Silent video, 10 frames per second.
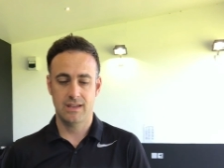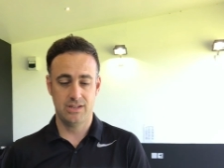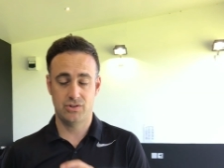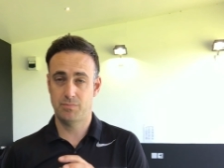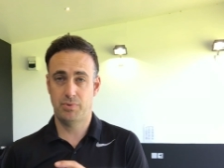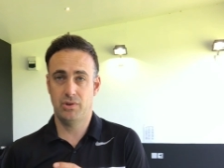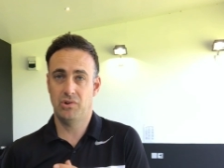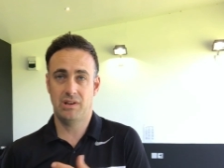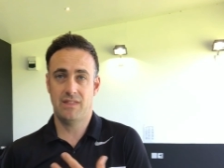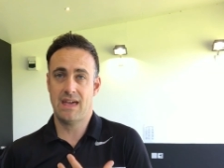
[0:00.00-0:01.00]
It's just
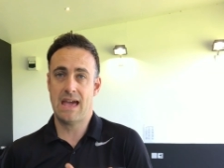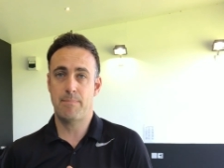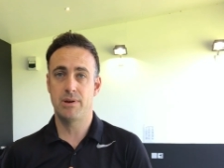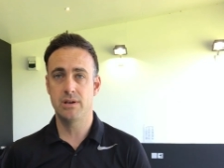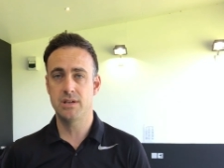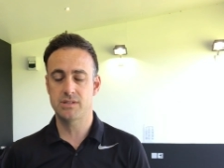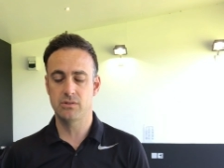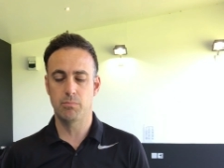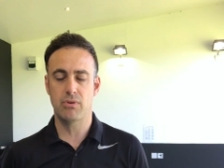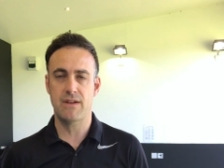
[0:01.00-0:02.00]
purely their
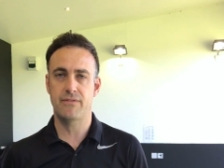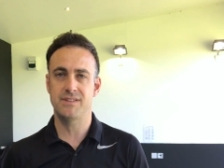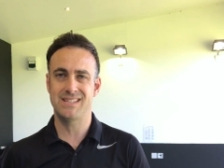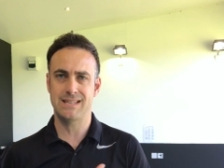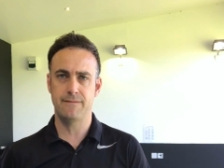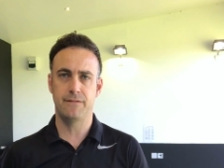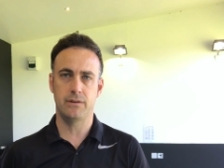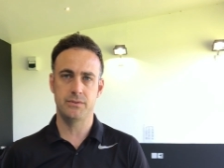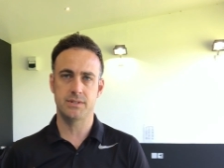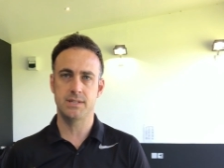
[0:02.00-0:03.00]
personal preferences
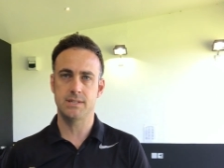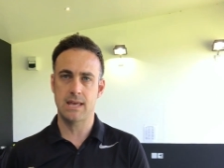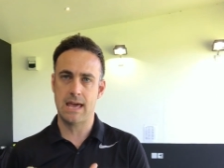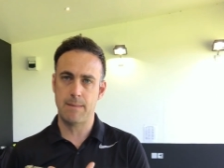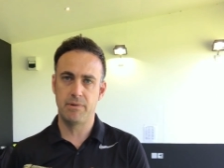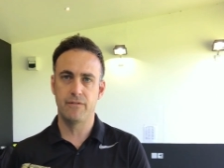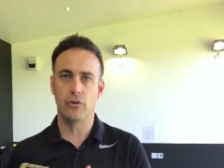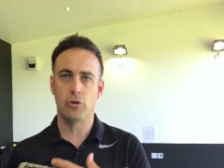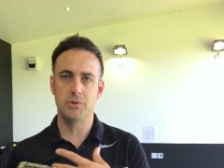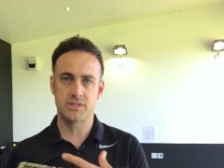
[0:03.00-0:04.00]
influencing their
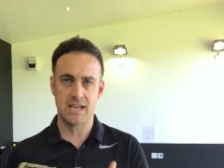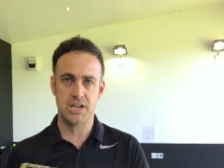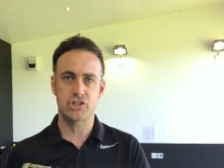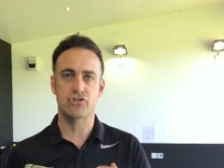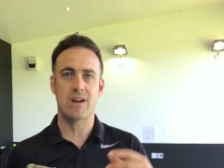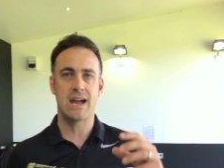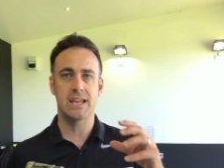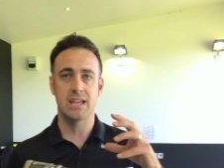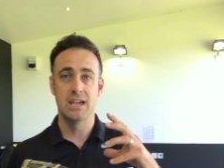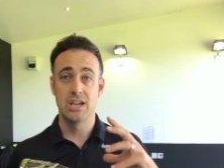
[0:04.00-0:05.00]
performance, their
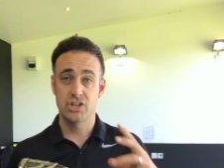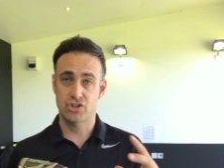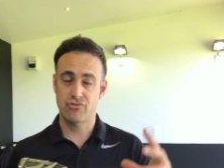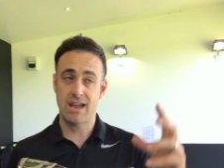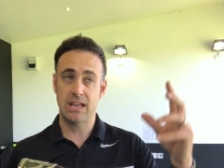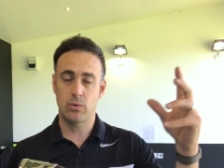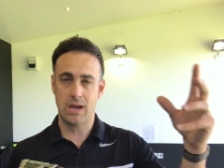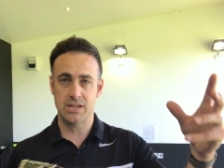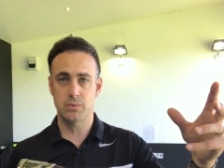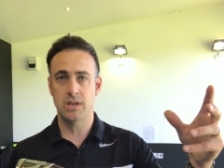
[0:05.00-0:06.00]
strike. Strike,
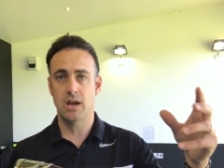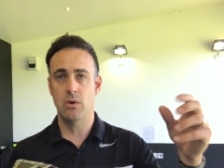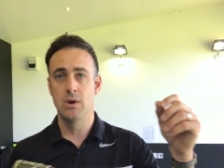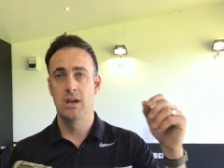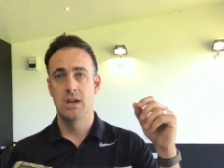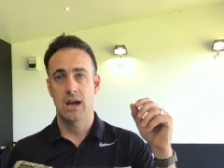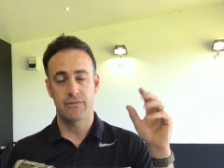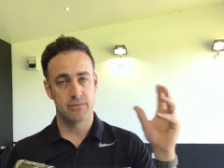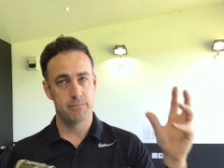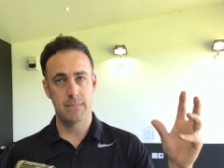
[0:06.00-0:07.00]
as we know,
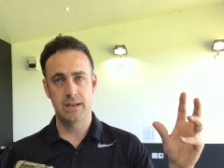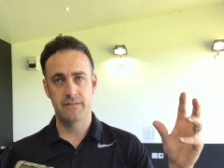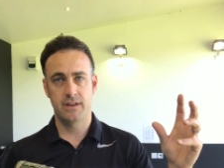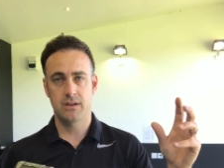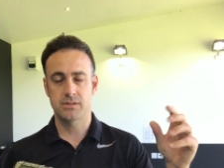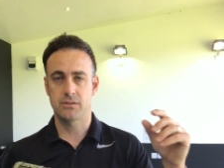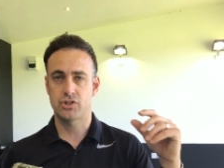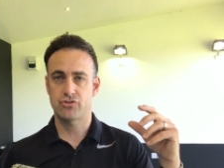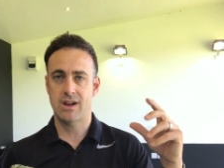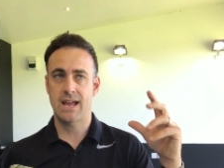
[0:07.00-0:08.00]
I've done many videos on
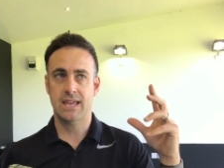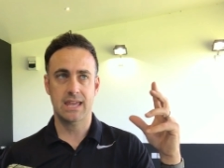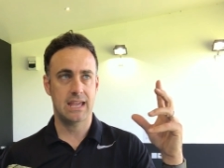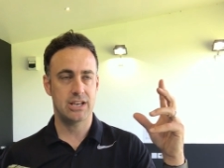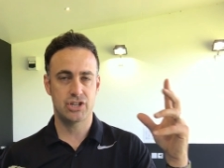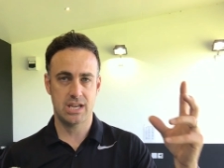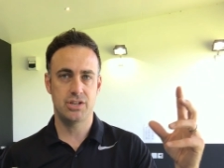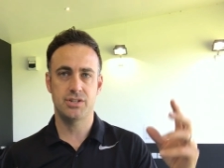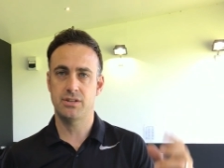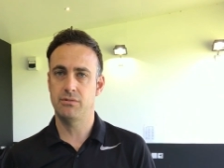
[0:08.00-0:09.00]
strike. It
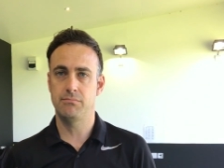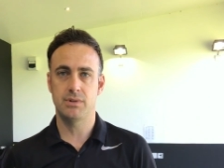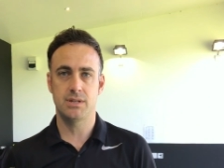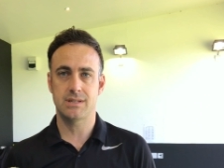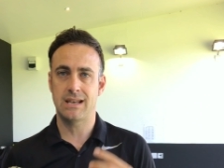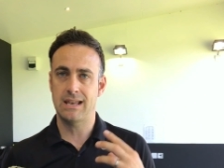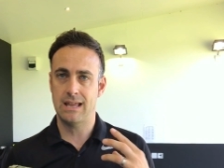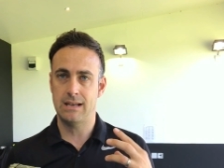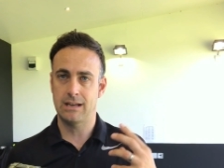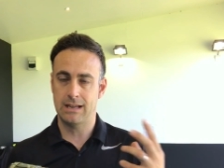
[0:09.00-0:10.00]
changes the numbers
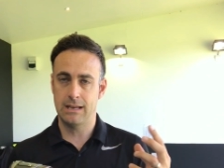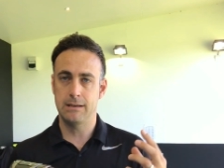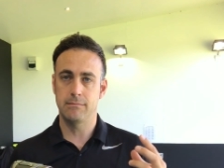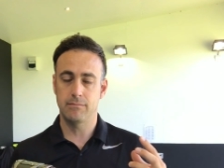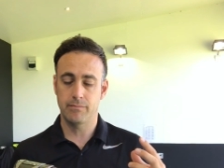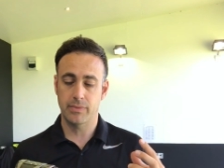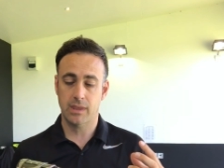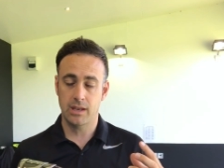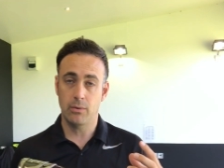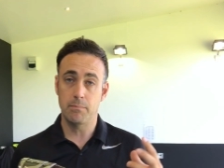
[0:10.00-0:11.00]
and
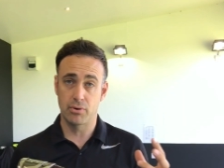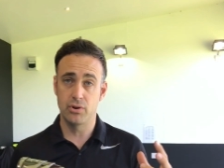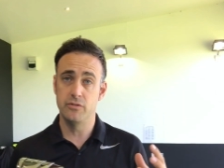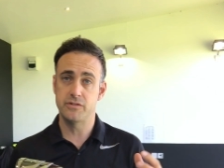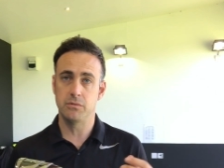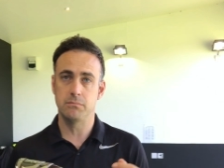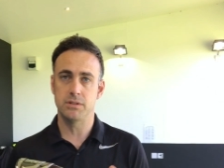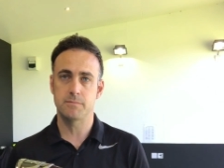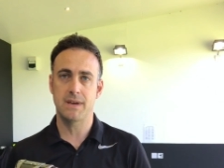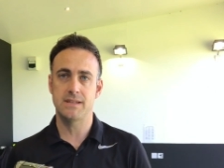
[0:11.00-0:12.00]
you know, improves
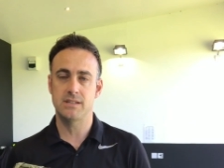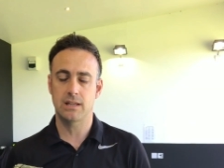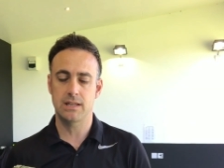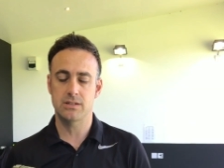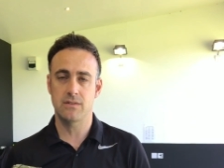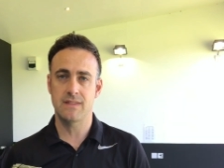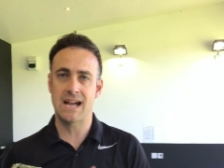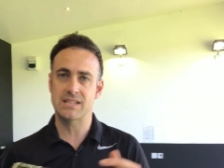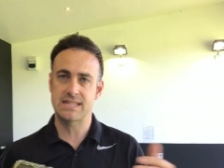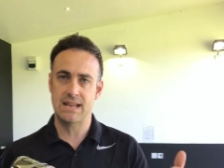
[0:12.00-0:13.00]
numbers basically. So
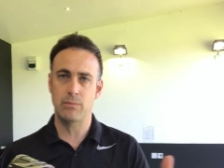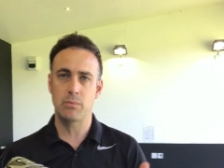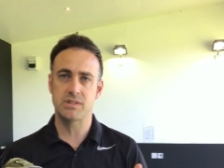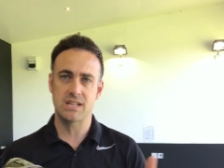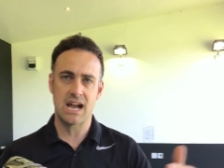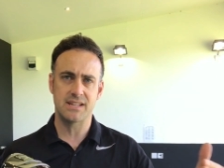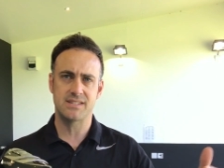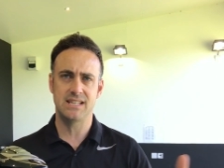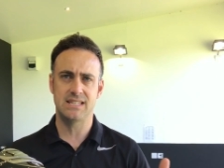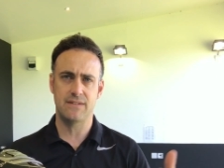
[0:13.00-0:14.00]
that's then when we start to
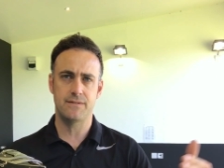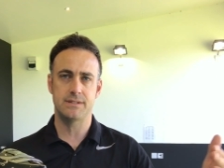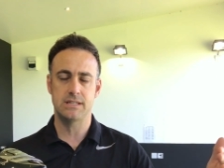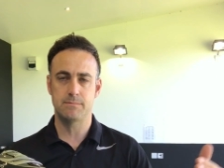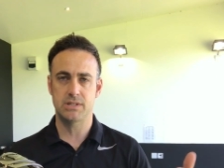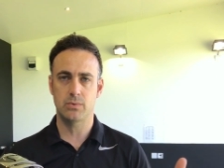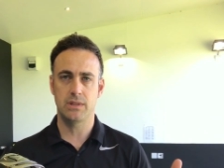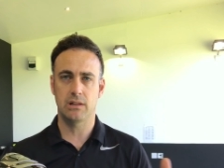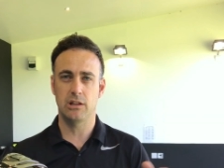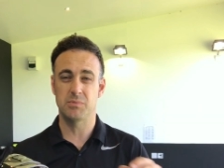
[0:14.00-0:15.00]
see differences
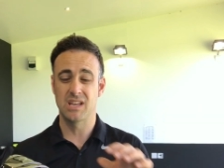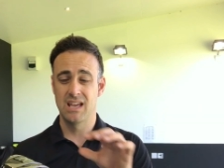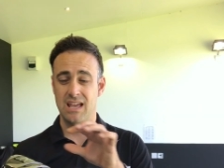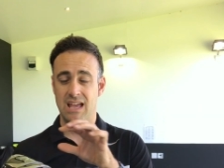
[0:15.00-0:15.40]
between the clubs.